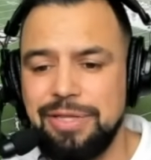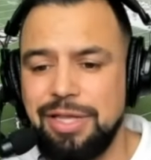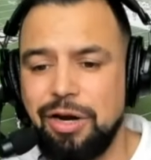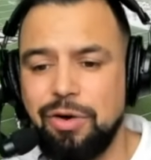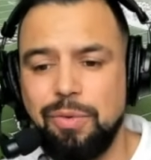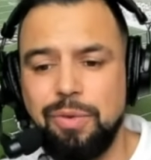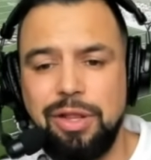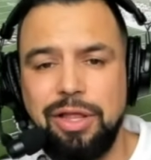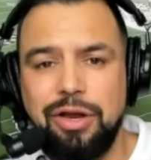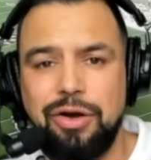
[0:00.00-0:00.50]
did a
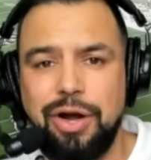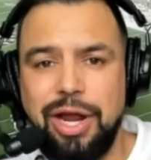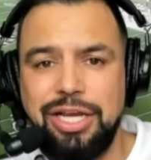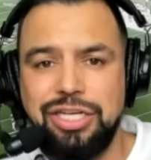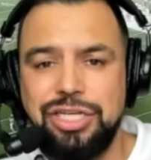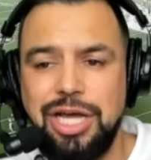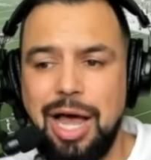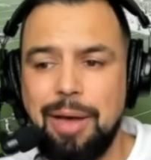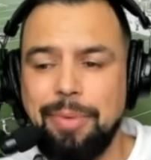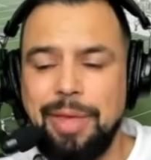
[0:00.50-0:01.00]
really great
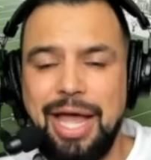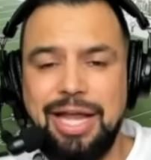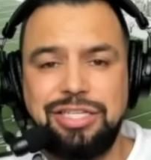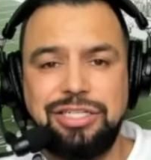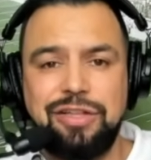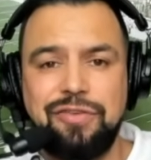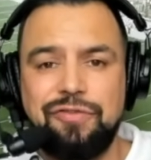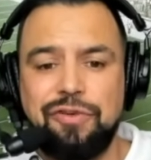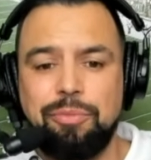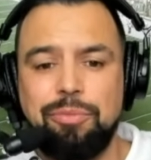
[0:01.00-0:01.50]
job
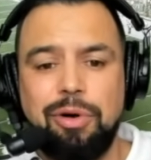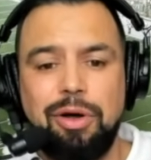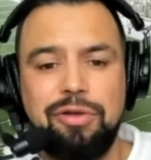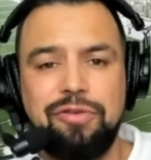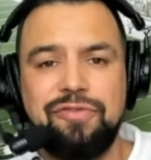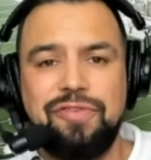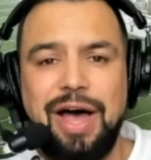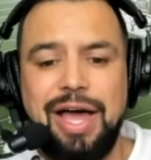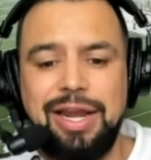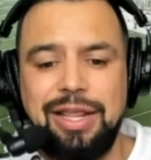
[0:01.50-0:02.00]
catching the football
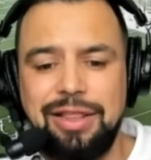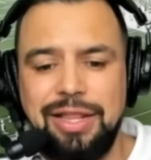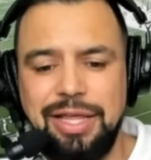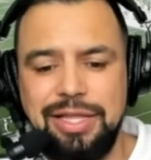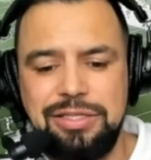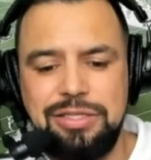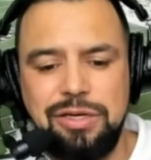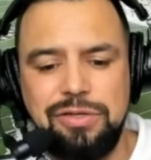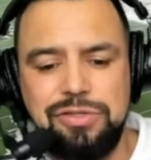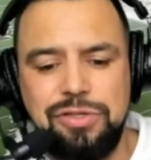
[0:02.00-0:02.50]
and finding the
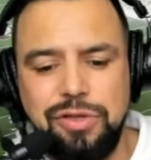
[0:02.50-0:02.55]
end zone.